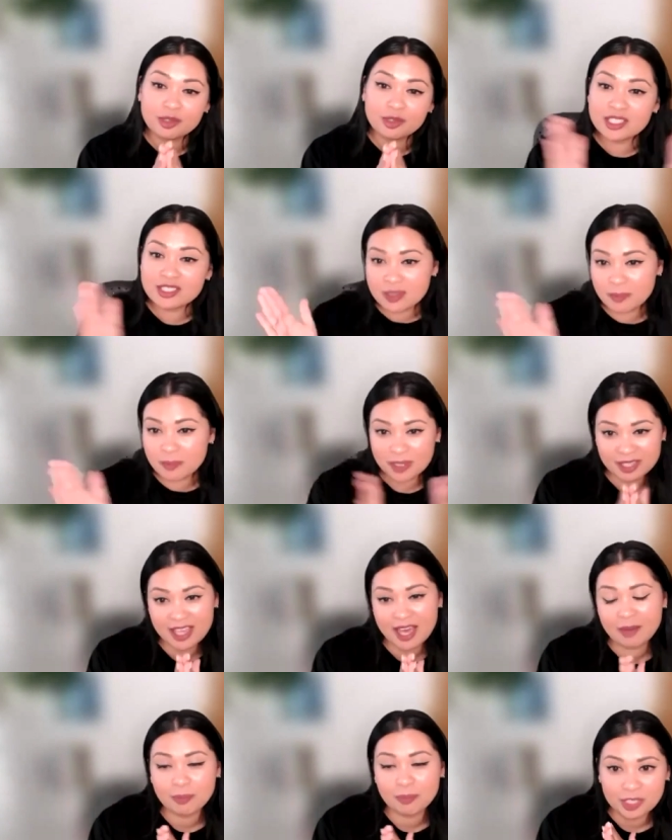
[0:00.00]
need to be
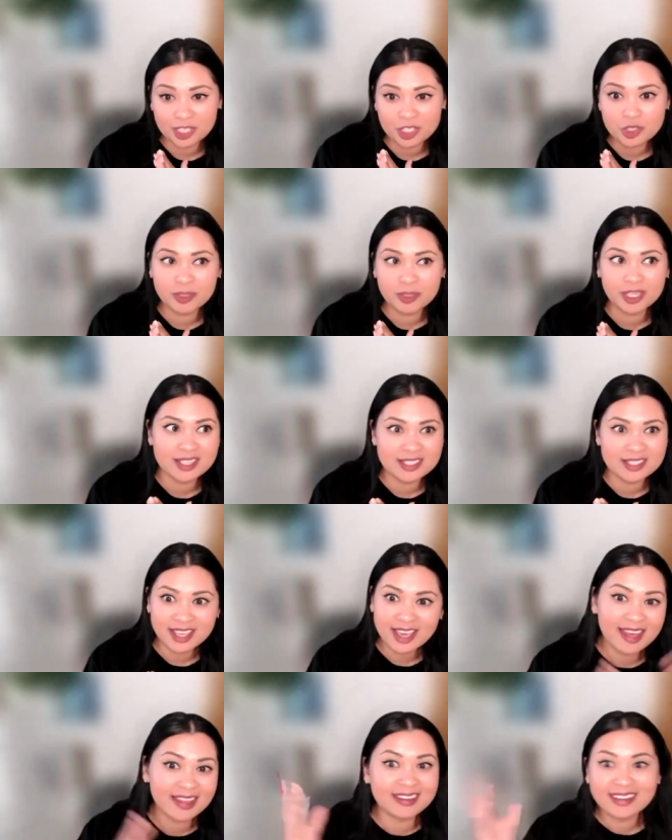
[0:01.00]
that bridge, because
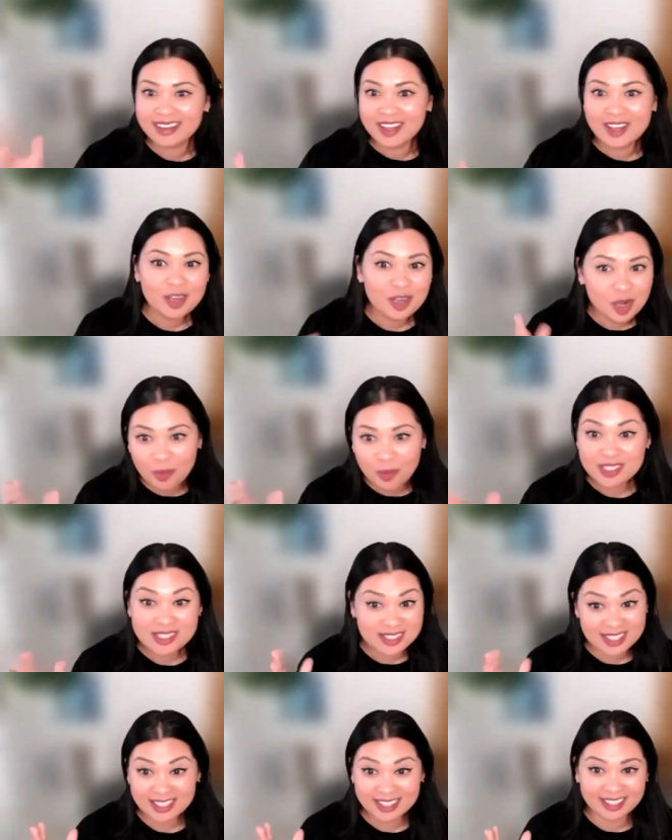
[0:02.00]
again, no one's
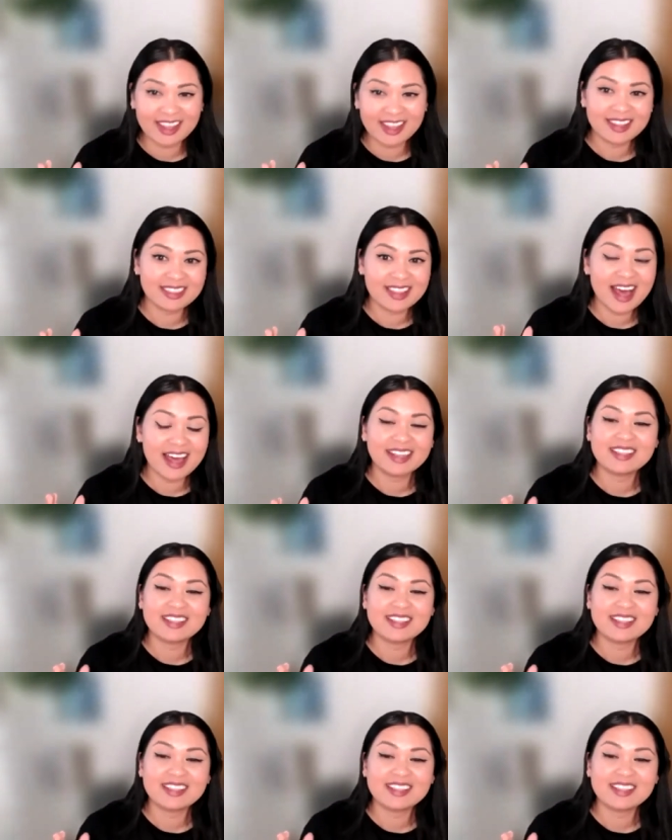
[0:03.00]
thinking like that.